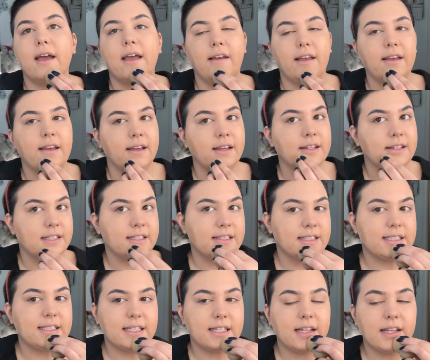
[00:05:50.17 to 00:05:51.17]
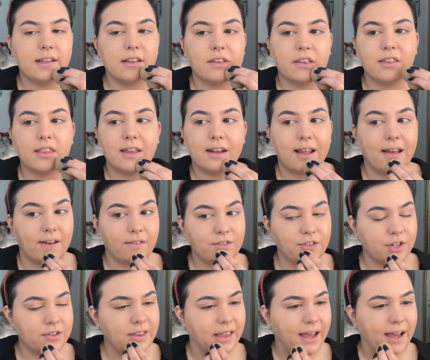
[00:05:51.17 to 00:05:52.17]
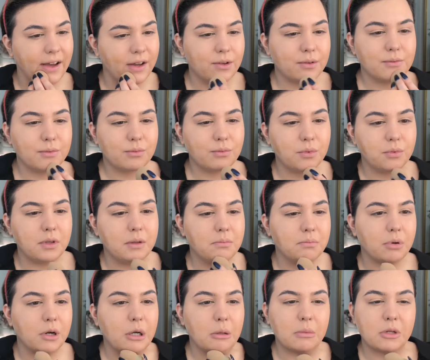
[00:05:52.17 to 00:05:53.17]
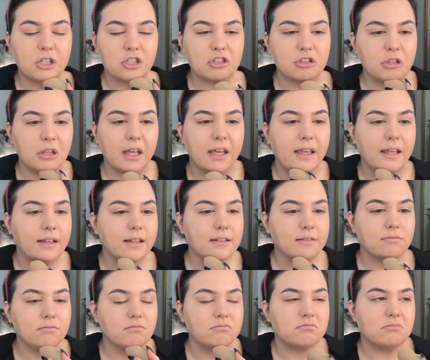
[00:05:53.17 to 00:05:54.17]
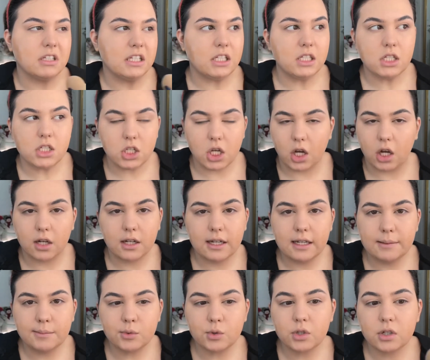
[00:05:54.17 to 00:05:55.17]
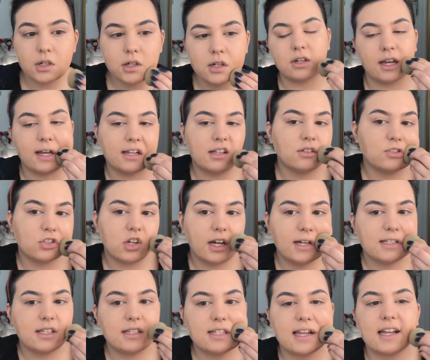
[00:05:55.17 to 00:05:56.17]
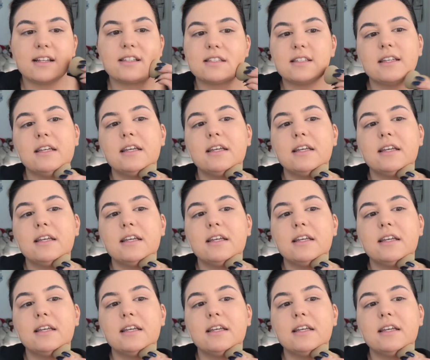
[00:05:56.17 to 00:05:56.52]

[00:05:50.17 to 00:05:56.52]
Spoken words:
And then after that, we pretty much like didn't talk anymore. I tried to text